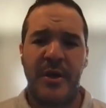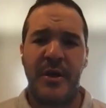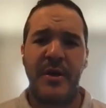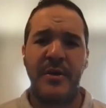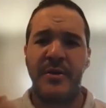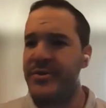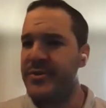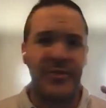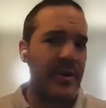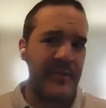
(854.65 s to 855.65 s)
You're
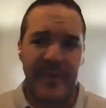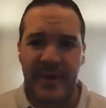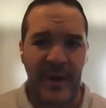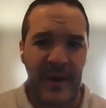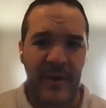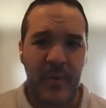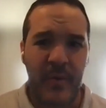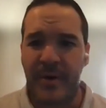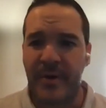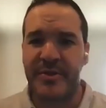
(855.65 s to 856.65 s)
still trying to figure out how it
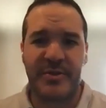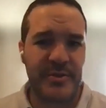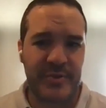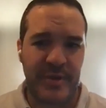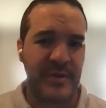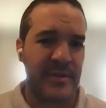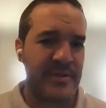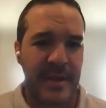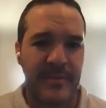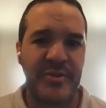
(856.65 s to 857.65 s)
works. You're still trying to
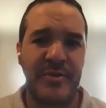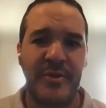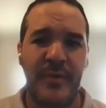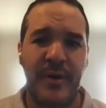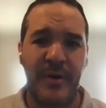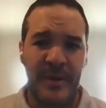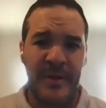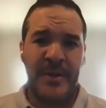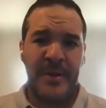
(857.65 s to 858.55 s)
establish who you are.